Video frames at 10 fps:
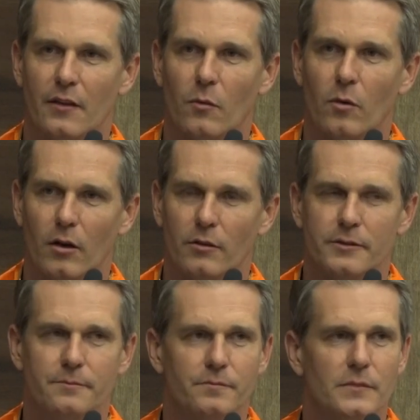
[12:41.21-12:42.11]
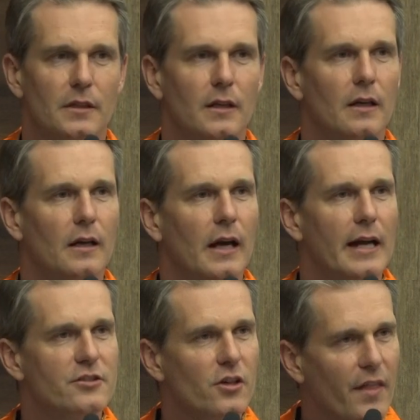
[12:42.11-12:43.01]
in the world.
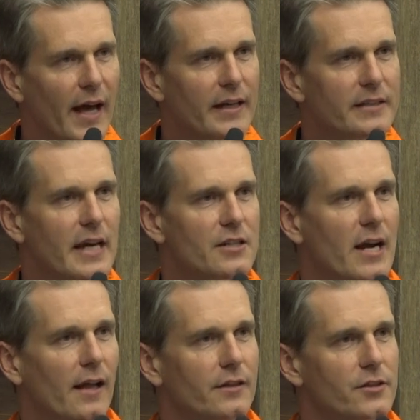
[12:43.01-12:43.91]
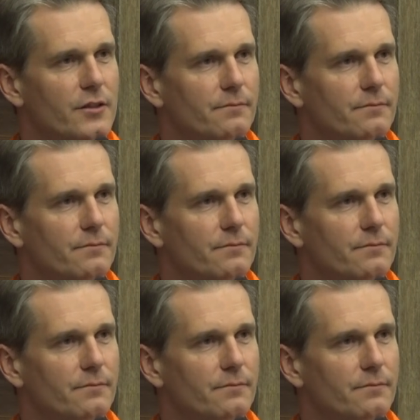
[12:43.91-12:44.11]
And so that is our challenge.